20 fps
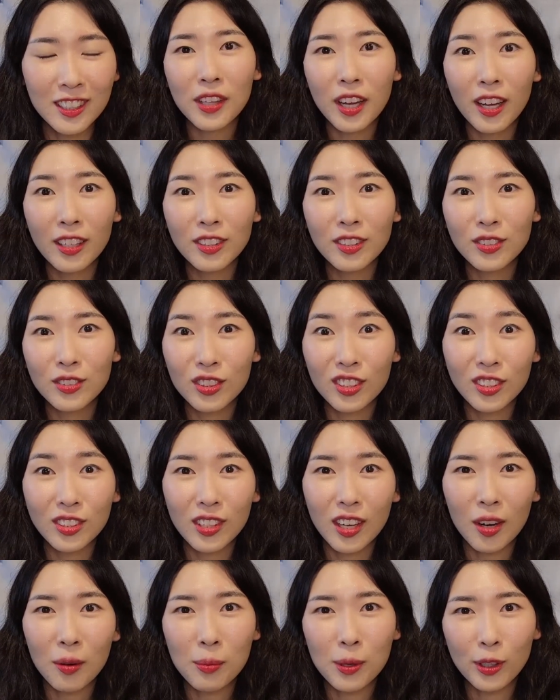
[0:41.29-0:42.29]
That's
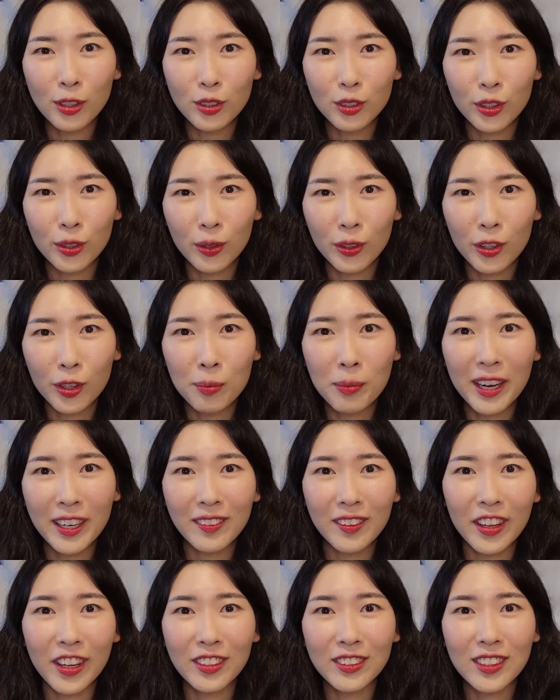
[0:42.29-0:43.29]
just how muscular my
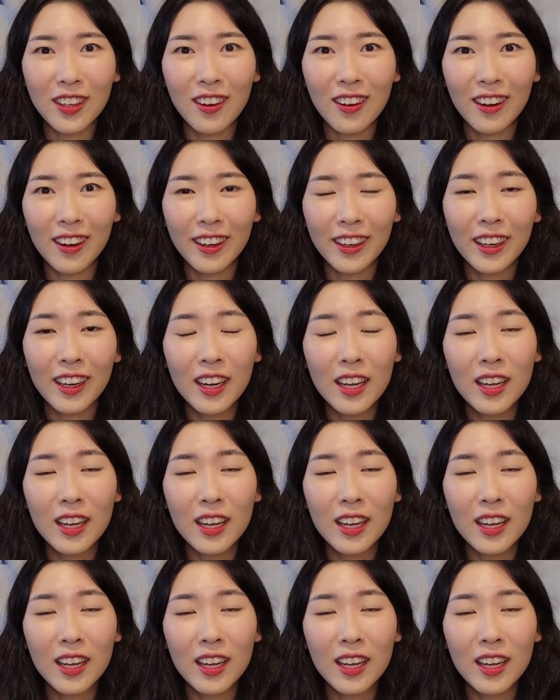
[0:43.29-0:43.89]
legs are.